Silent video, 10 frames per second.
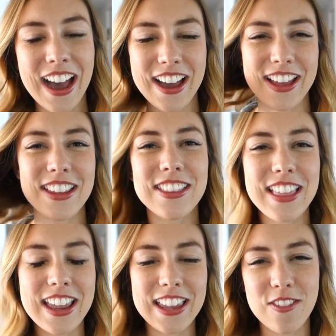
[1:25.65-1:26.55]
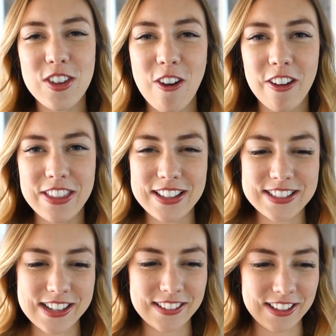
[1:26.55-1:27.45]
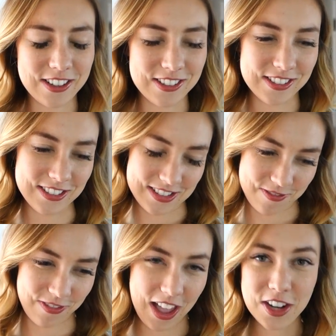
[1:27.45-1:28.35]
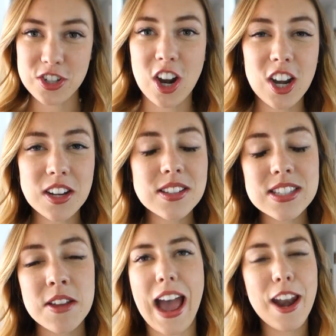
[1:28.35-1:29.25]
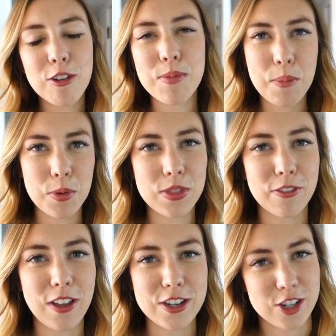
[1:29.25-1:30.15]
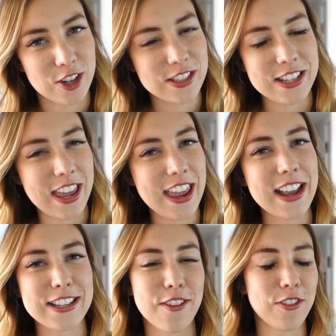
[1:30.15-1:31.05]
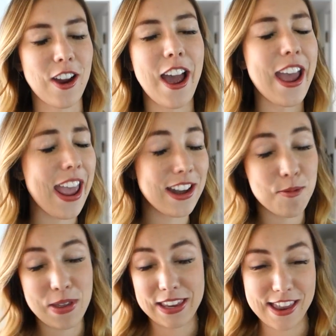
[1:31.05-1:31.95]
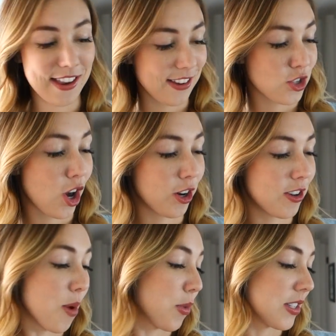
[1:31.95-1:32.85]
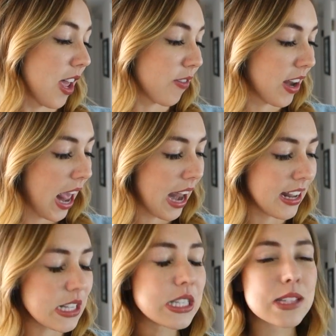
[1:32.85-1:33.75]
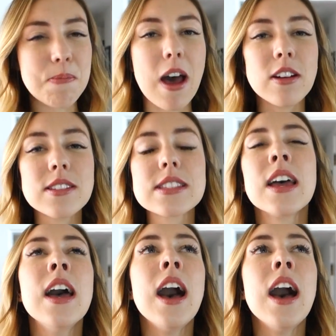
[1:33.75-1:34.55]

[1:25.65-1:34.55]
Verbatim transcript: Uh, they give you all these little flashcards. I don't remember what the flashcards say except for I end up picking chakra number seven and it smells